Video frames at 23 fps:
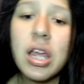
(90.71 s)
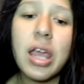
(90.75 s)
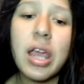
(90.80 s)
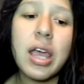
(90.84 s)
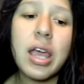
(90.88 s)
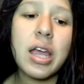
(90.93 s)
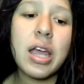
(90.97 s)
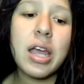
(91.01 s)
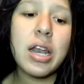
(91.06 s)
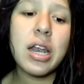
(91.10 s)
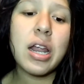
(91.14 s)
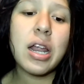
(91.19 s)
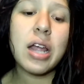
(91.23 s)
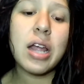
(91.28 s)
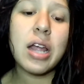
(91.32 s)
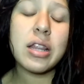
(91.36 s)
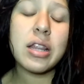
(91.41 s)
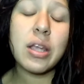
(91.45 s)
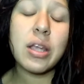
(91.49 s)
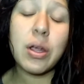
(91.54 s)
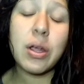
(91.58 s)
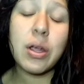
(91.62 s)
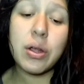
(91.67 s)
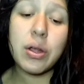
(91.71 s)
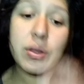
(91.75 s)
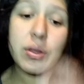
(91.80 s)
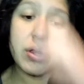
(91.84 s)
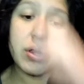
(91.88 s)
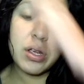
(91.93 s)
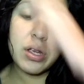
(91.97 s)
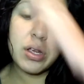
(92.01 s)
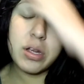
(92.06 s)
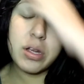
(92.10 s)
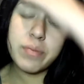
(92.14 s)
And
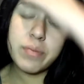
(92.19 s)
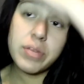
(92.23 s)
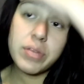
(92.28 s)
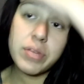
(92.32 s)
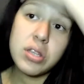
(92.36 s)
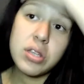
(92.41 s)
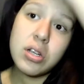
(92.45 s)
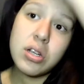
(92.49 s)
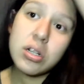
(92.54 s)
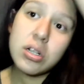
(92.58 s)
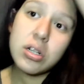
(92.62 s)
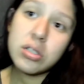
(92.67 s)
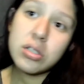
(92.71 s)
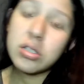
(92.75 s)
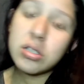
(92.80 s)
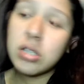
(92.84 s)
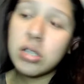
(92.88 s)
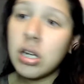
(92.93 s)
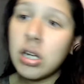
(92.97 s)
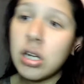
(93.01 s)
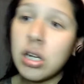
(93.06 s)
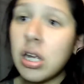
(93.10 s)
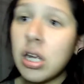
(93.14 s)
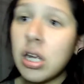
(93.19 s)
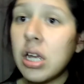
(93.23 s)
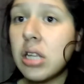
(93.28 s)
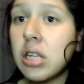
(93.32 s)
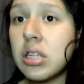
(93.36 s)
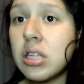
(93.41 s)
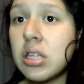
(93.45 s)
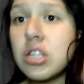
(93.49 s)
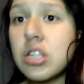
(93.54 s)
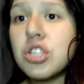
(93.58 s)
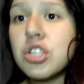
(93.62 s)
the doctor
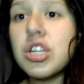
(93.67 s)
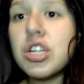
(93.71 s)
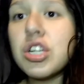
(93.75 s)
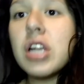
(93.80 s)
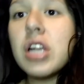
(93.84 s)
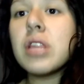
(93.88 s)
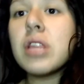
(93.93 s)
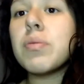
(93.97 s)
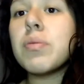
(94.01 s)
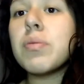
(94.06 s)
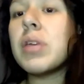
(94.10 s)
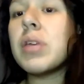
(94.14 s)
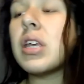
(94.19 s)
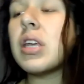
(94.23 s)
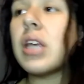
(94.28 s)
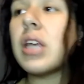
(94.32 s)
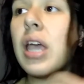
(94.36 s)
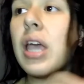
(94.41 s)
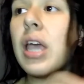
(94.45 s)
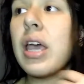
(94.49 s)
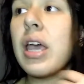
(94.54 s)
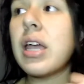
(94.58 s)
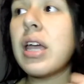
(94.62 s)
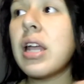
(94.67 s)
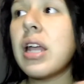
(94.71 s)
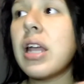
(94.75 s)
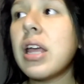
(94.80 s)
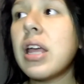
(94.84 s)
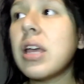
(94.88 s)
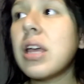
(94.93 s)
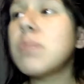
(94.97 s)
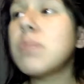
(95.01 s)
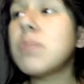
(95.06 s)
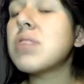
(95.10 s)
did check me, and I
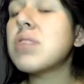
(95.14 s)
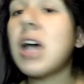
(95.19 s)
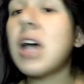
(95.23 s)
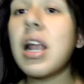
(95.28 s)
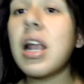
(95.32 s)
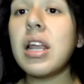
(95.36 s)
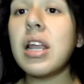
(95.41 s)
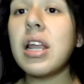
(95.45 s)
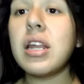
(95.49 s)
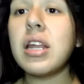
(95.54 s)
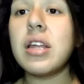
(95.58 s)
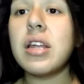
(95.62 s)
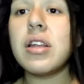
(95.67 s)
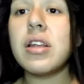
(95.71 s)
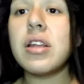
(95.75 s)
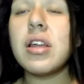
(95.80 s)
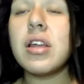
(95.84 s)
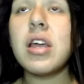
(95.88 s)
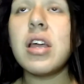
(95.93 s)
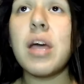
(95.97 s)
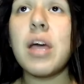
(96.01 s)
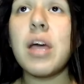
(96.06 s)
am dilating,